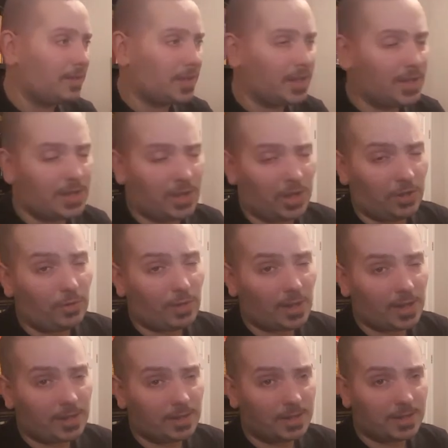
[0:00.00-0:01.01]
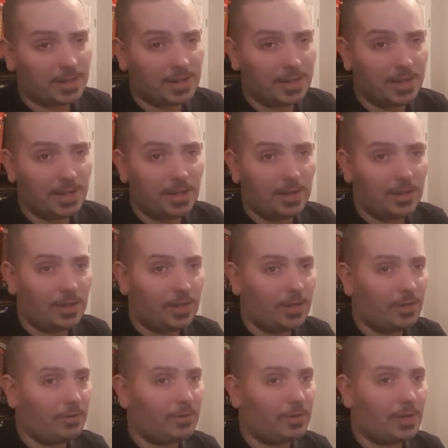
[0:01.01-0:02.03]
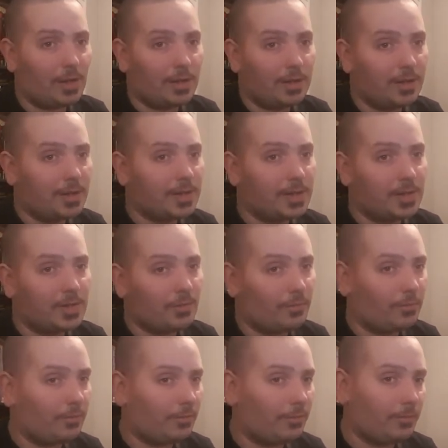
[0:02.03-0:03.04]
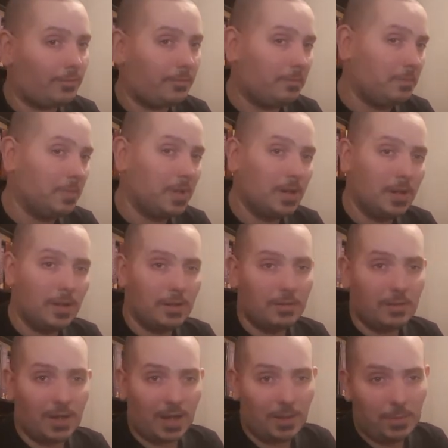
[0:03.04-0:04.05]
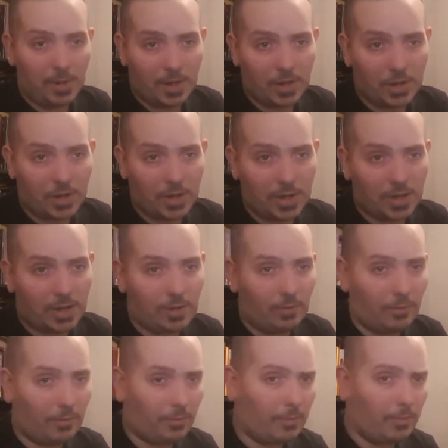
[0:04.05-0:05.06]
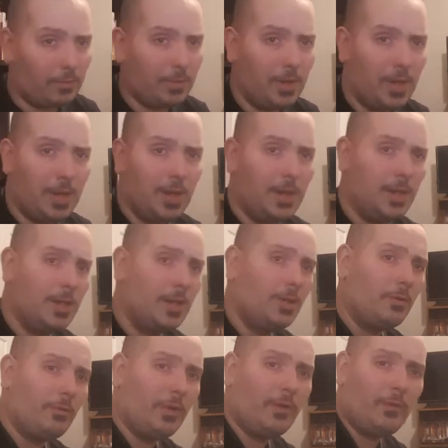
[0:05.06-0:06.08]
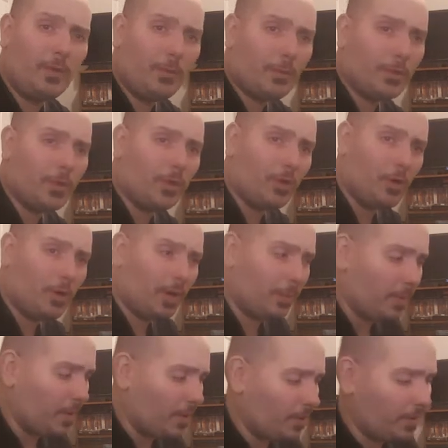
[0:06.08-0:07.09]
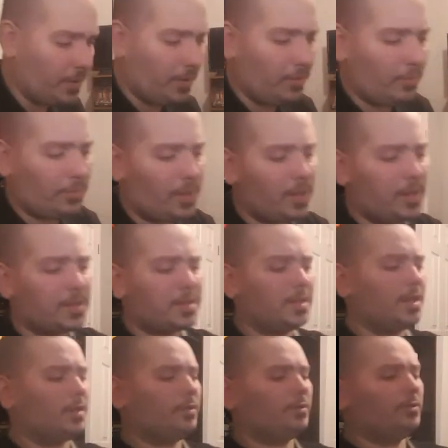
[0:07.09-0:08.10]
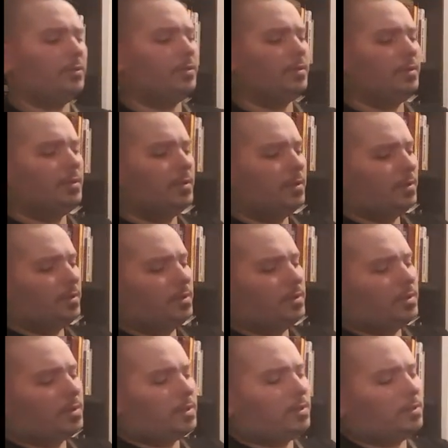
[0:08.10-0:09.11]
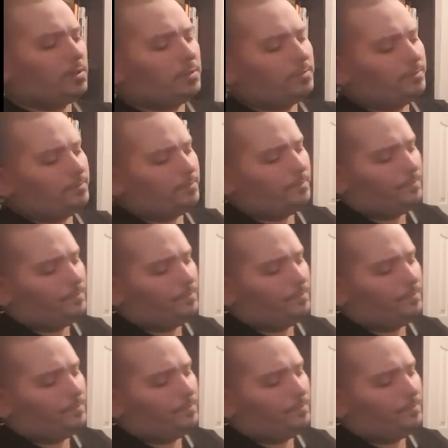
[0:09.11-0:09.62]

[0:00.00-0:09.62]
things that you like to see, guns or ammunition or whatever you want to talk about, let us know. Um,